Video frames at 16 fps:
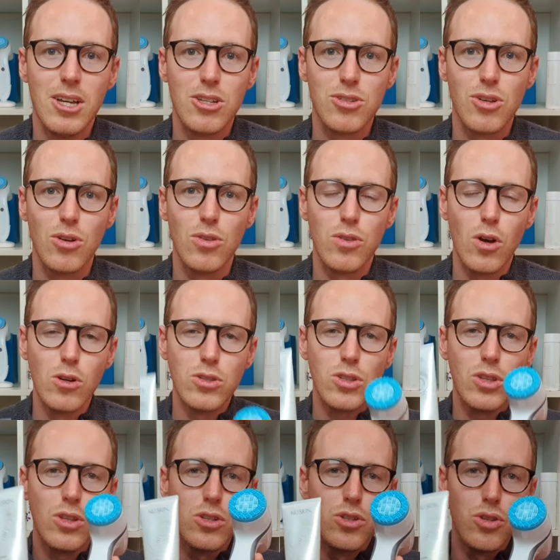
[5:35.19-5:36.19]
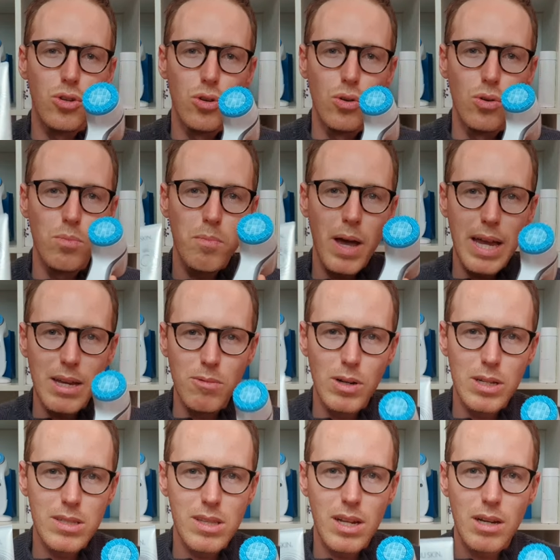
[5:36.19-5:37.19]
So those are the two main
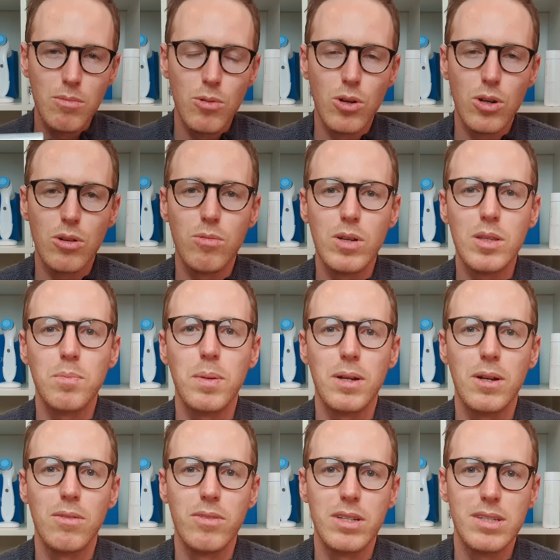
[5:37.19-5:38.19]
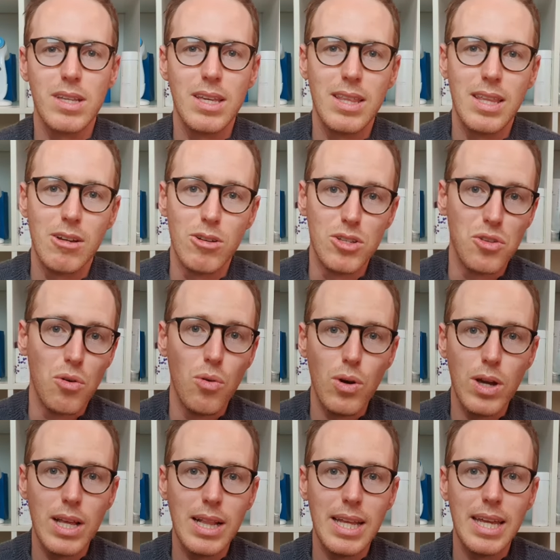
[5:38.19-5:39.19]
ones that I work with, but obviously there is
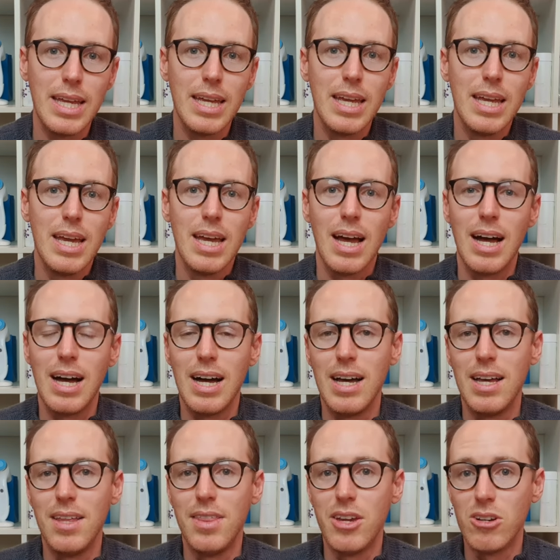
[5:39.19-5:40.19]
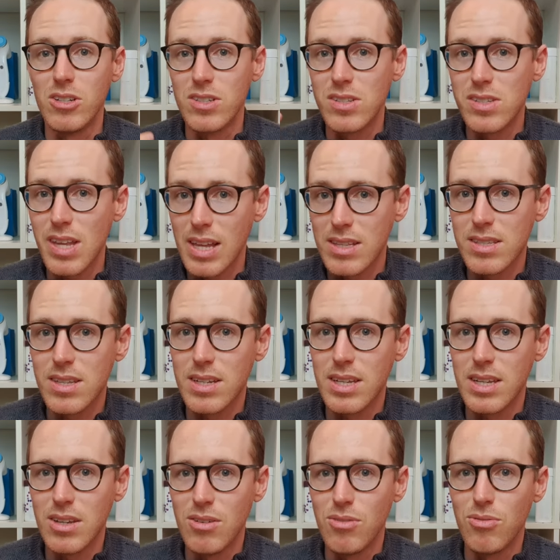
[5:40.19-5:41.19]
oily, uh, there is
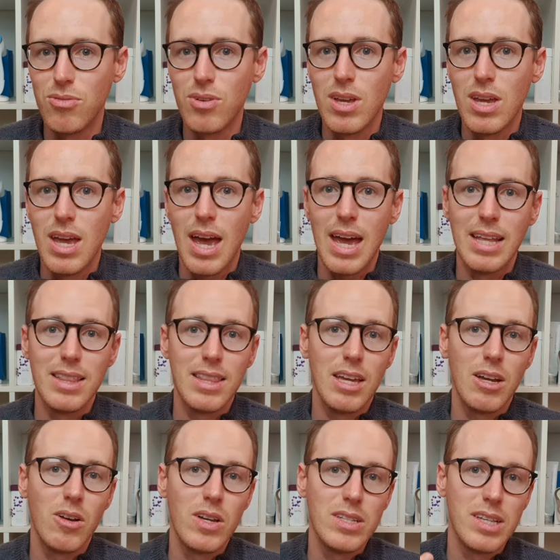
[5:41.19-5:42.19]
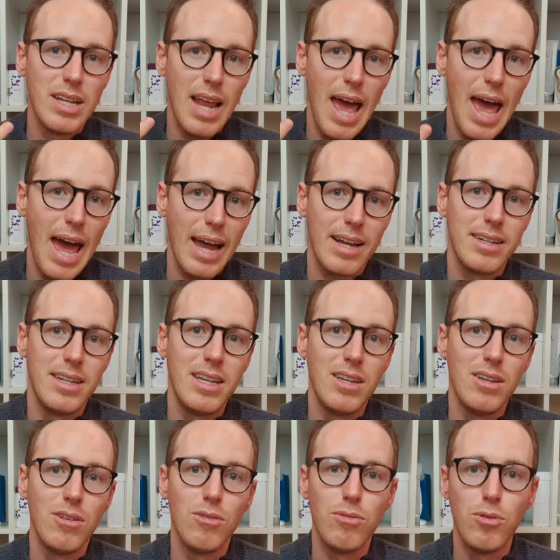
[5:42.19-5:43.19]
sensitive, and there is an
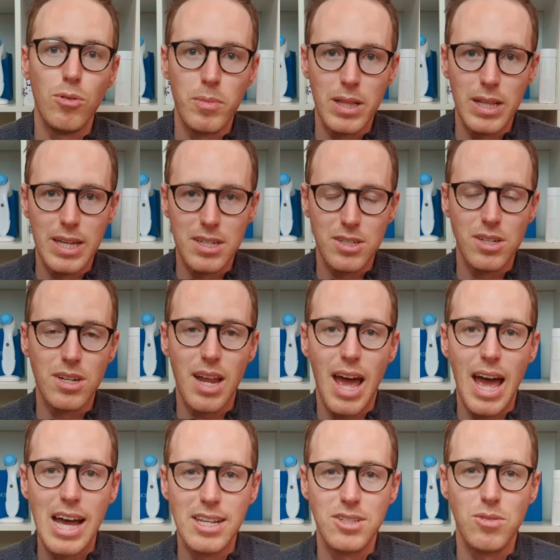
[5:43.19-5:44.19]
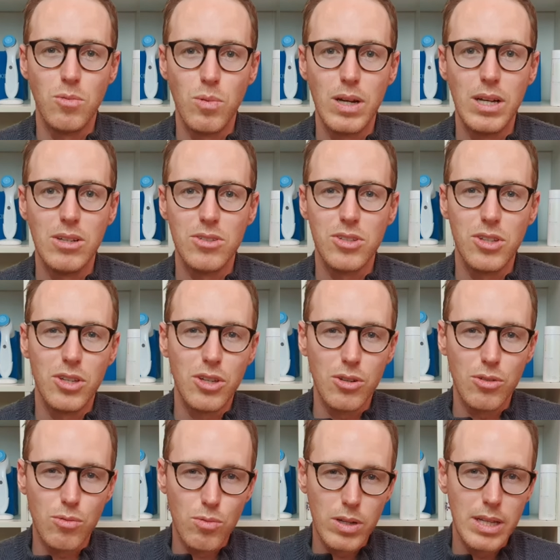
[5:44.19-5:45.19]
acne formulation as well. So you
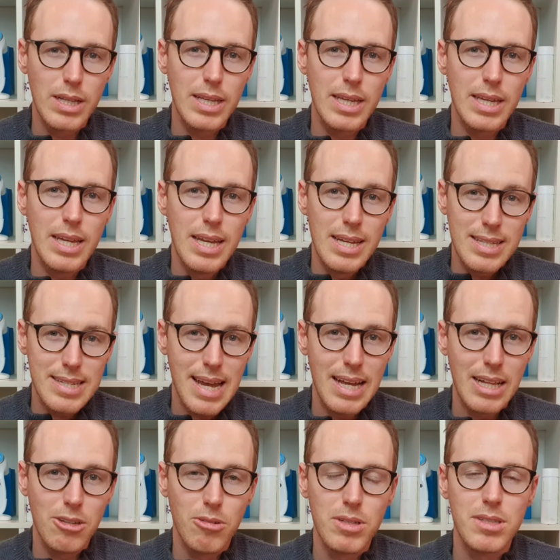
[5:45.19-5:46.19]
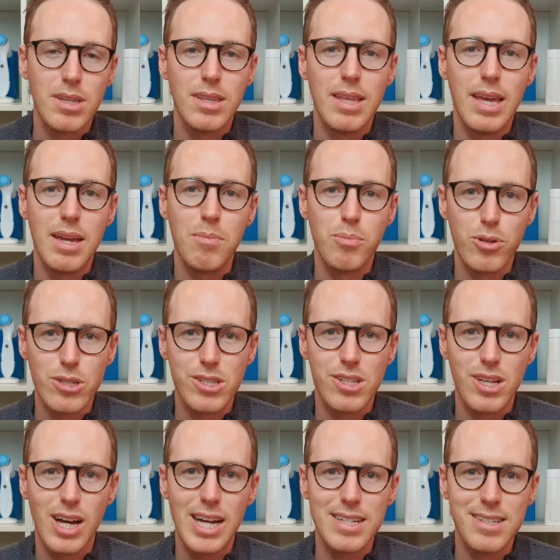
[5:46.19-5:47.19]
can really tailor it to their
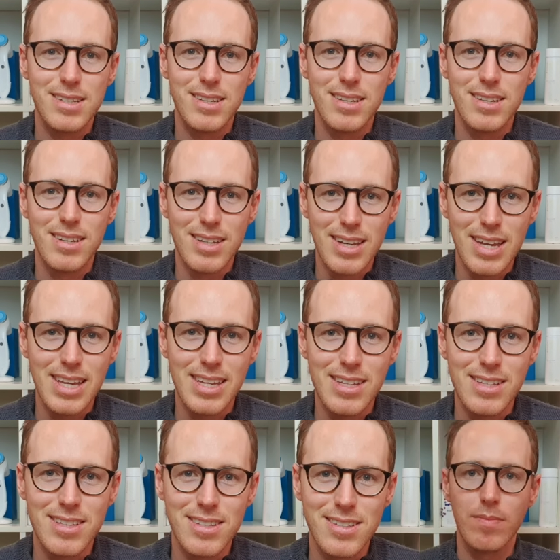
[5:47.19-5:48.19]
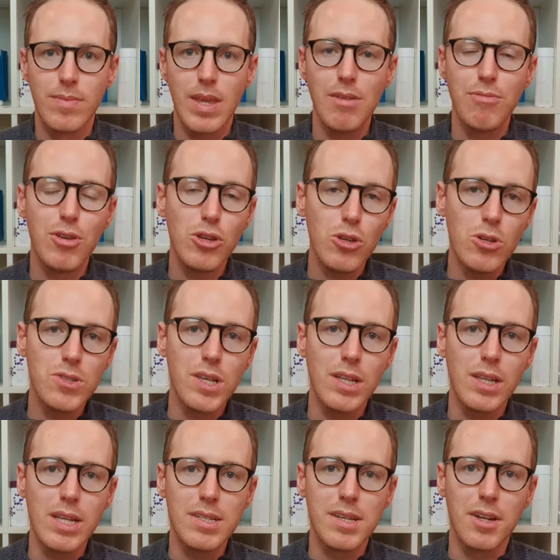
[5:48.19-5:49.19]
precise needs. If you're
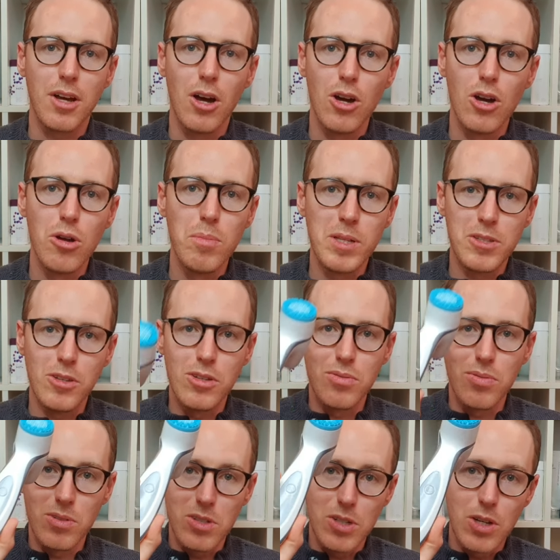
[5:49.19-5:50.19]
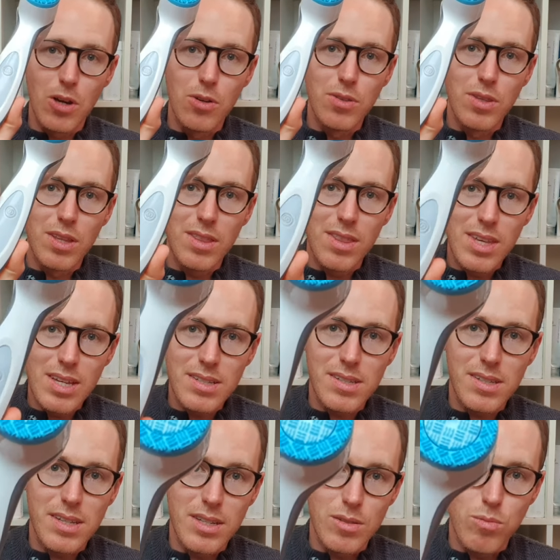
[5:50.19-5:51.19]
using this at home, it's useful to know that
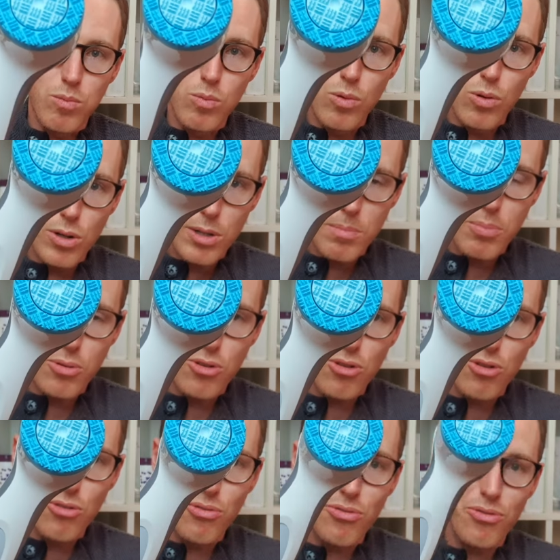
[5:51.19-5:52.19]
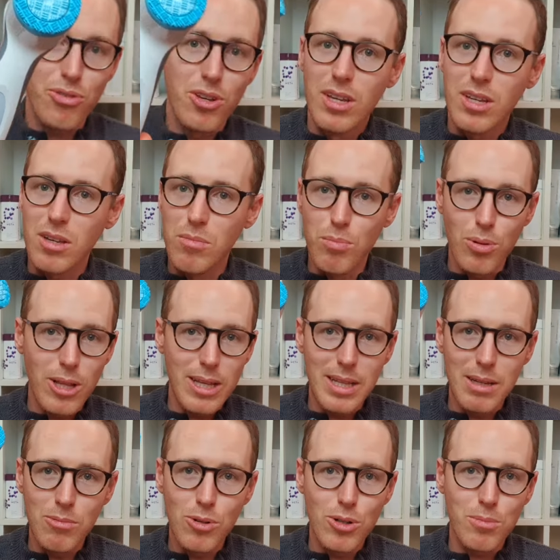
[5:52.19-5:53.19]
this is waterproof
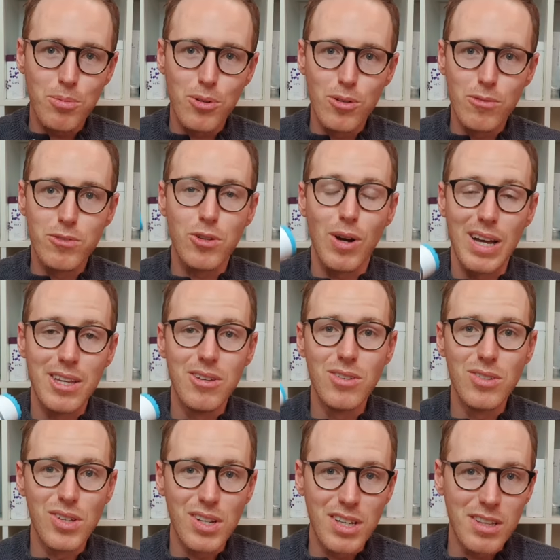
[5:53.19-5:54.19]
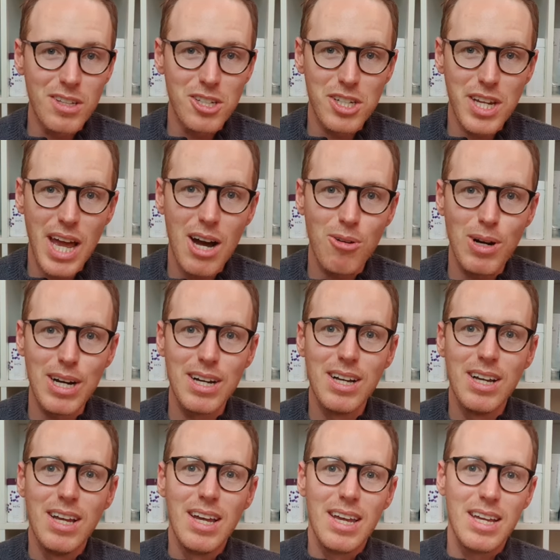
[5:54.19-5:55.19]
completely waterproof, so I use it in the shower.
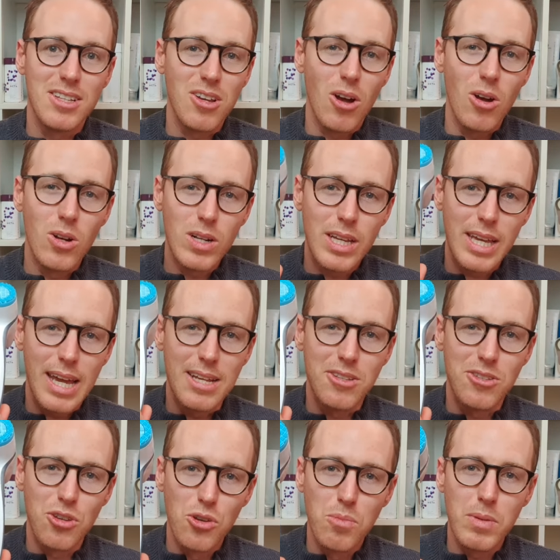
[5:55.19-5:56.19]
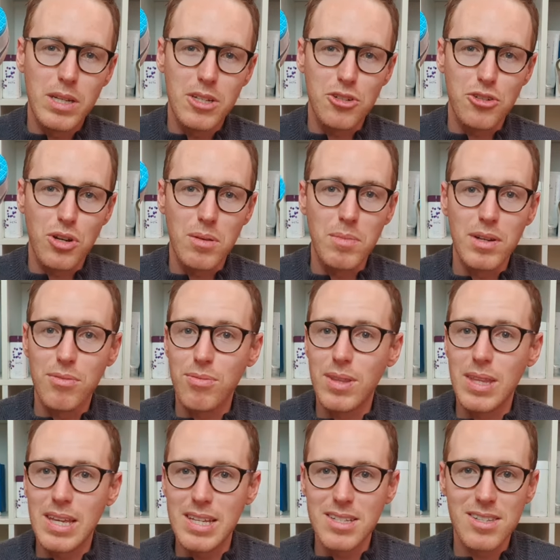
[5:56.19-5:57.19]
It's only a two minute treatment for
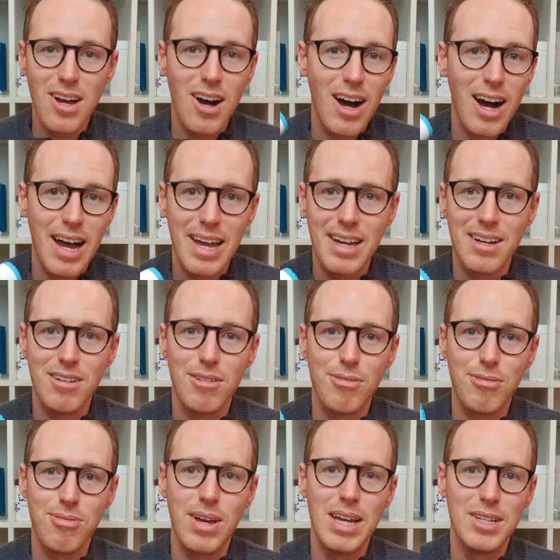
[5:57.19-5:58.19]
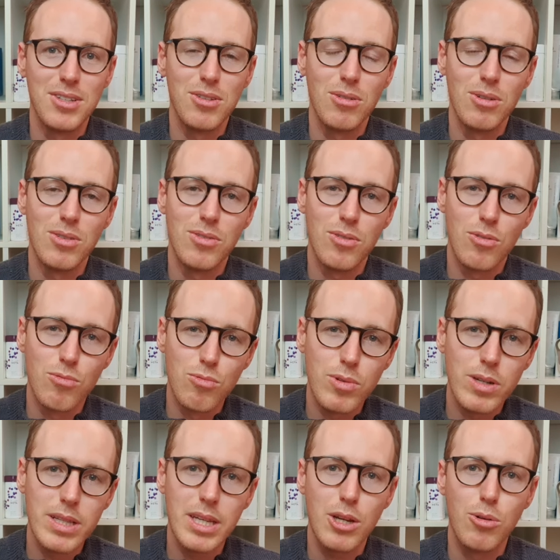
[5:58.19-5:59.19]
the entire face, so it's
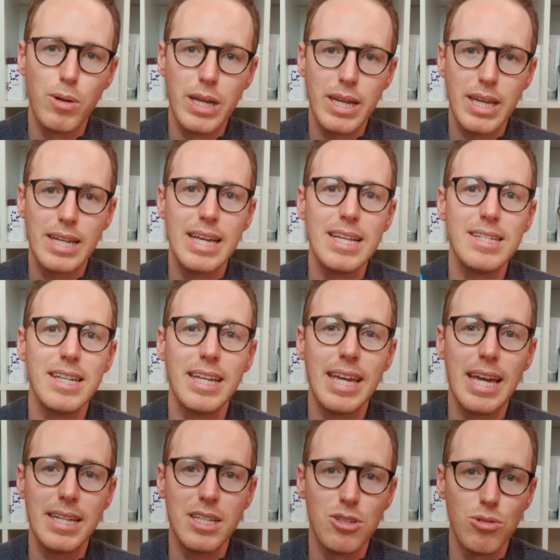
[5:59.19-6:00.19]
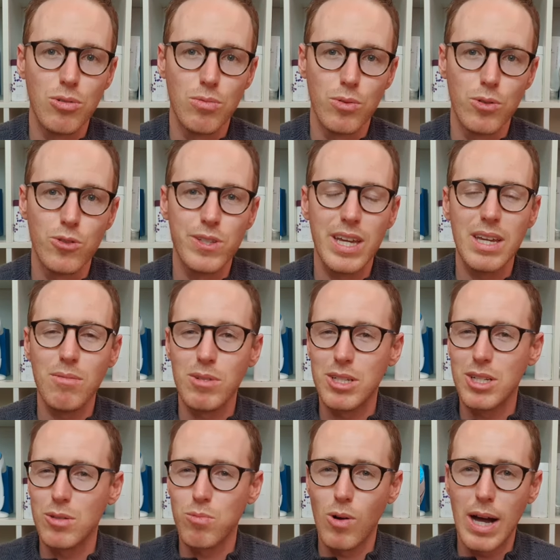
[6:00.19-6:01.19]
really quick and easy to get into a routine,
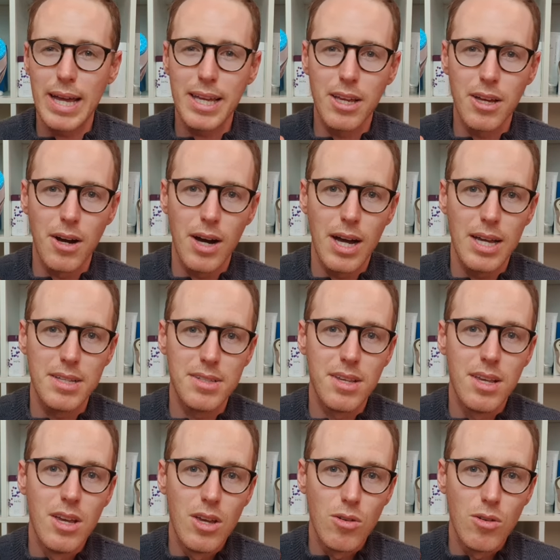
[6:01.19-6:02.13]
which is why guys